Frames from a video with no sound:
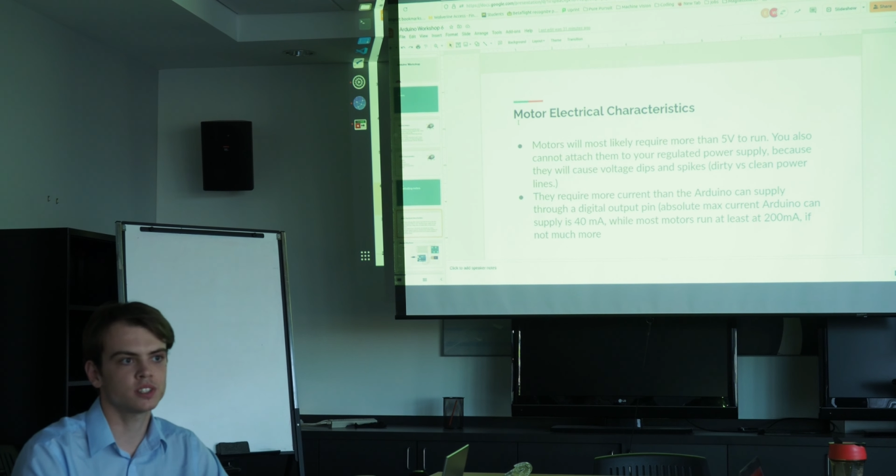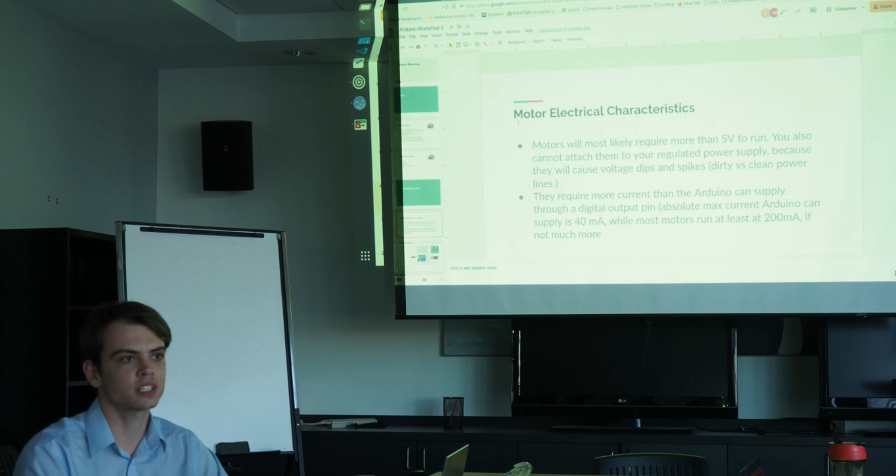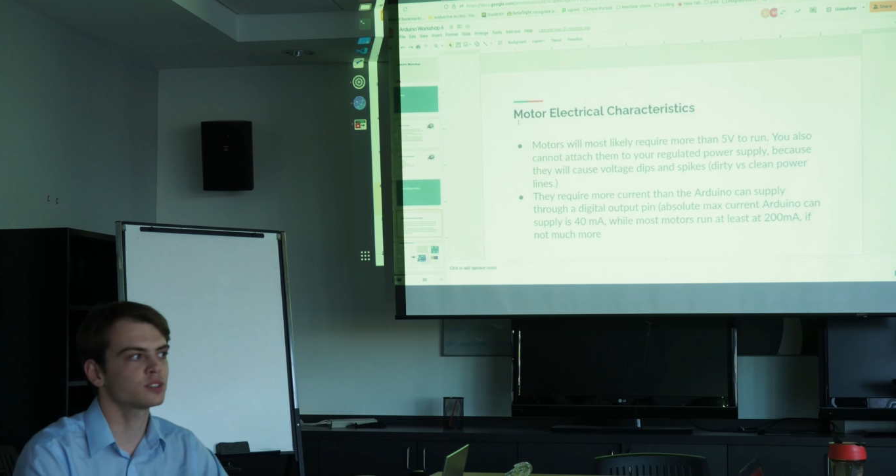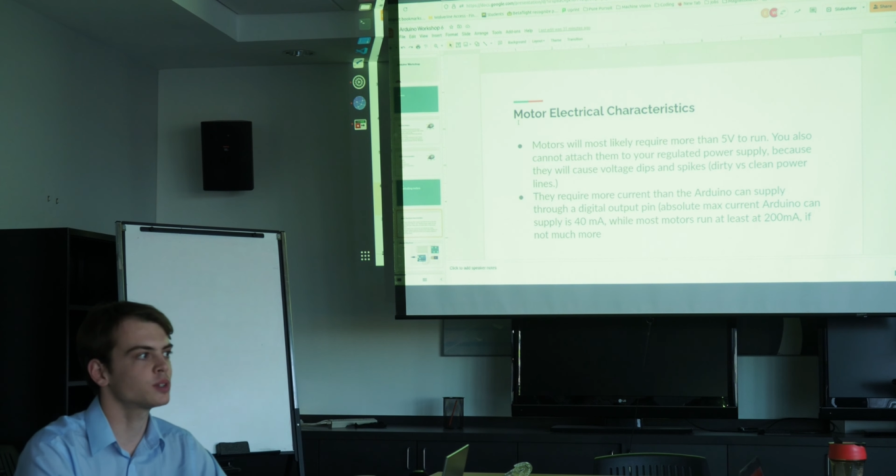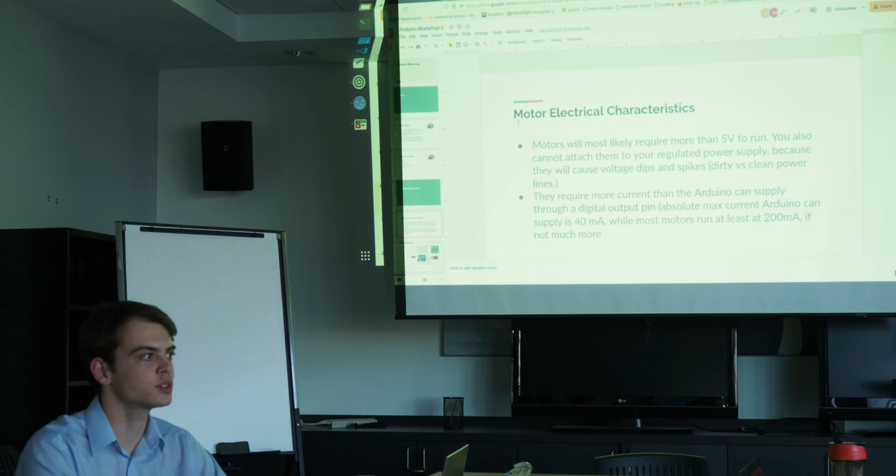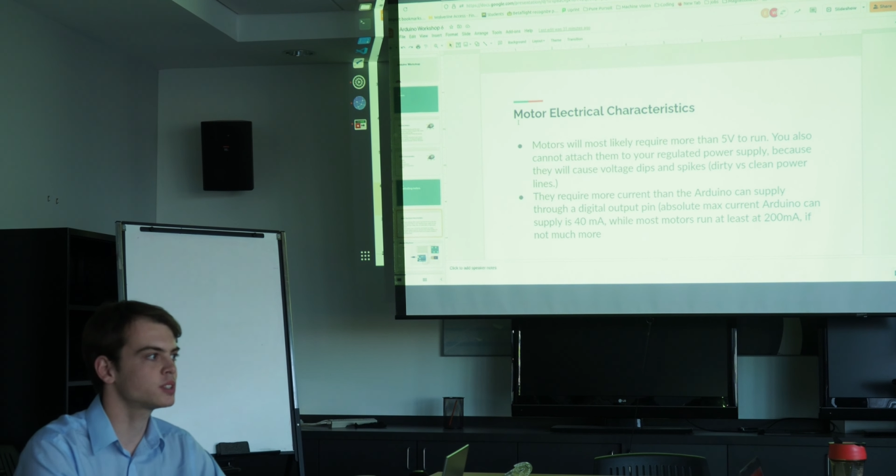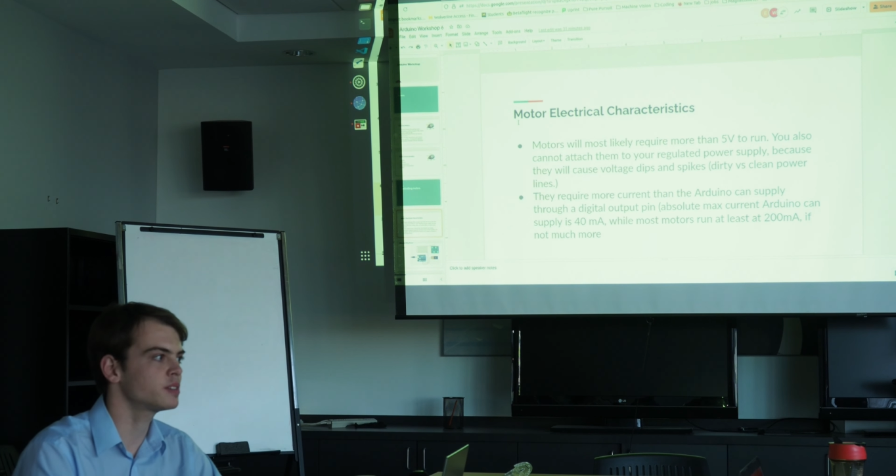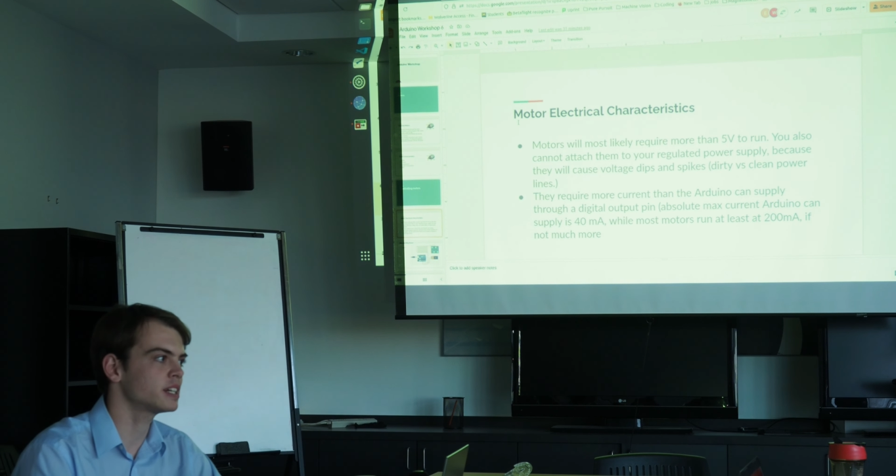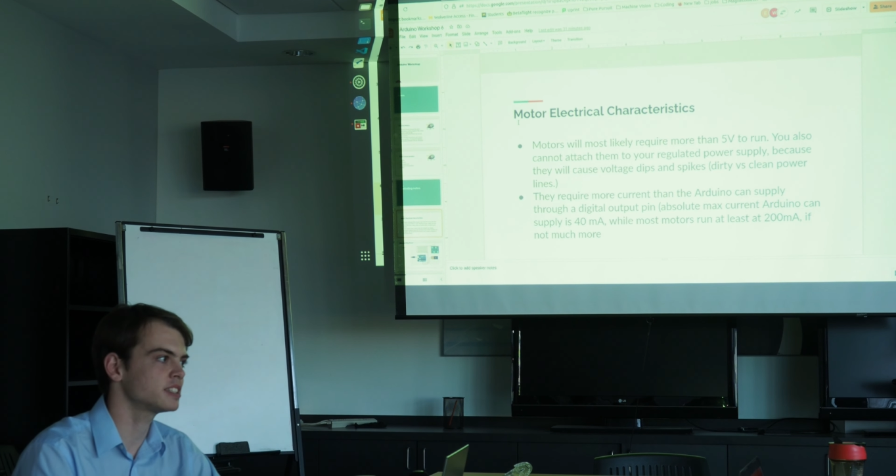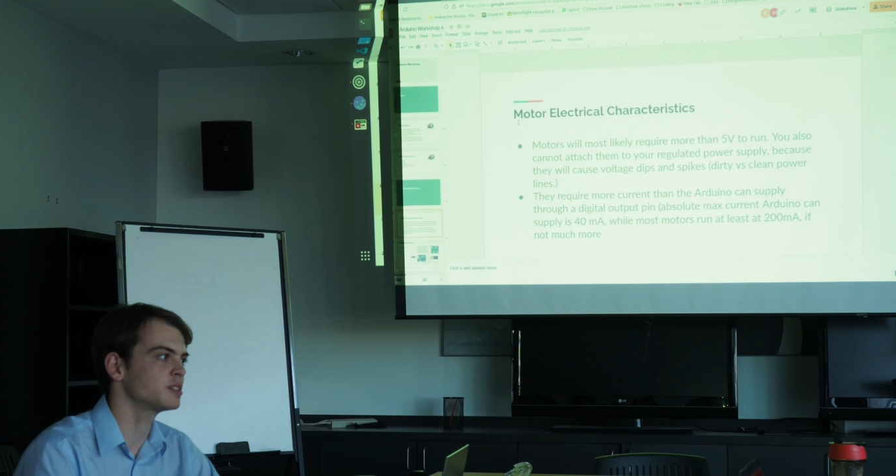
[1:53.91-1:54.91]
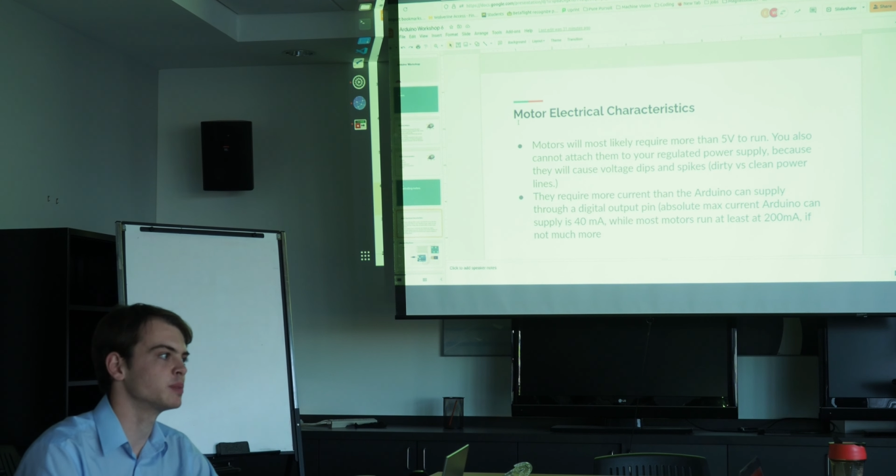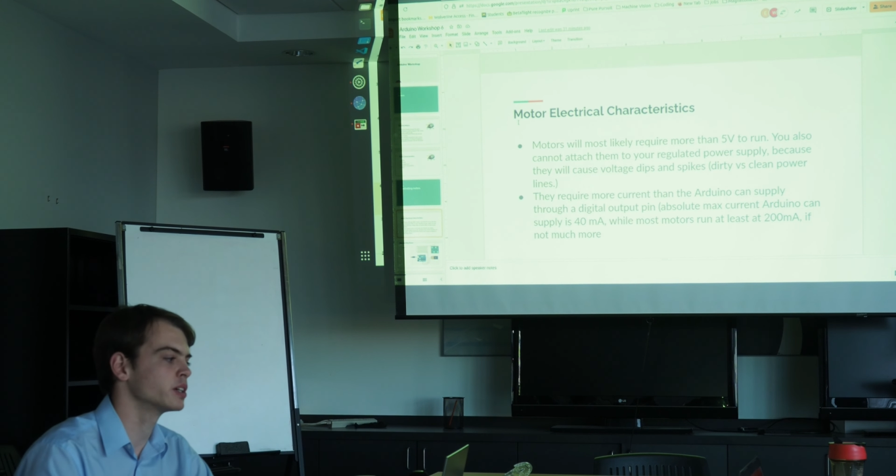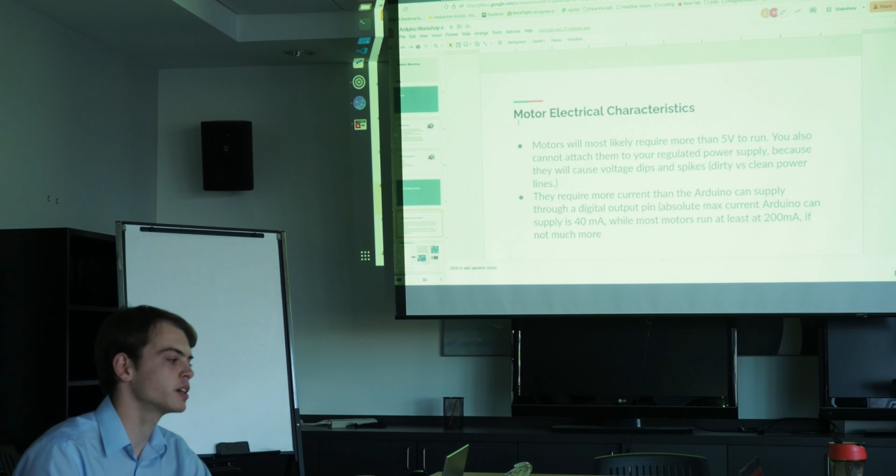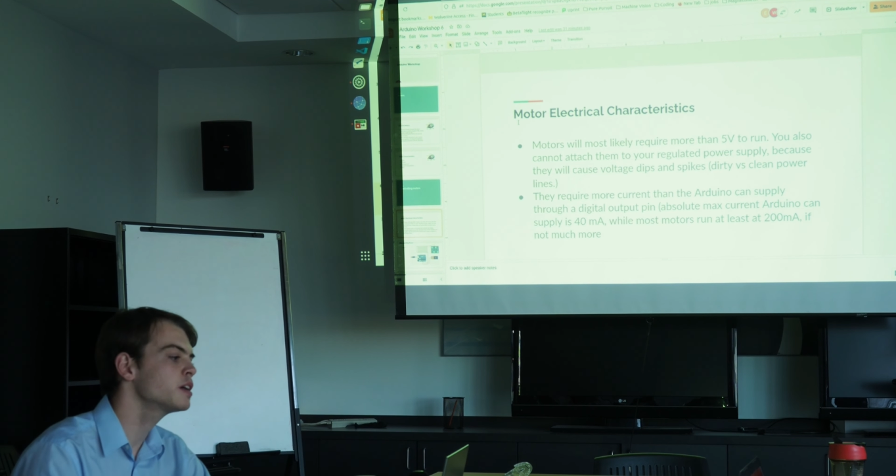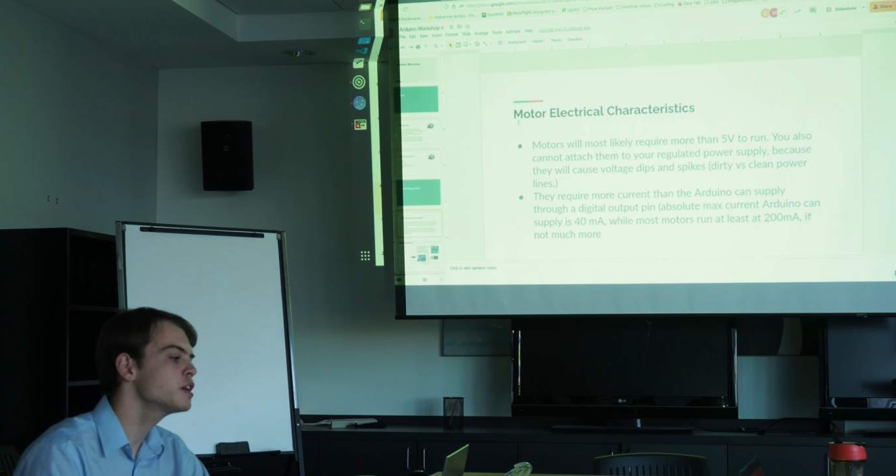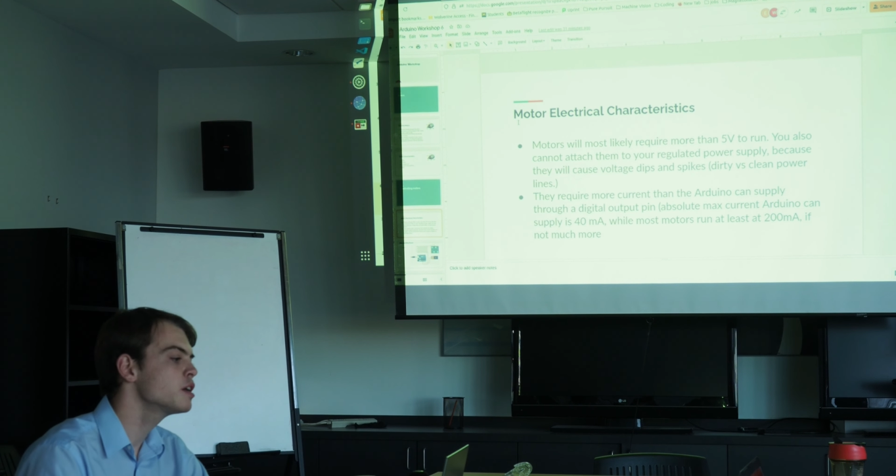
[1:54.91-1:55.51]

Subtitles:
6 volts, they're very similar.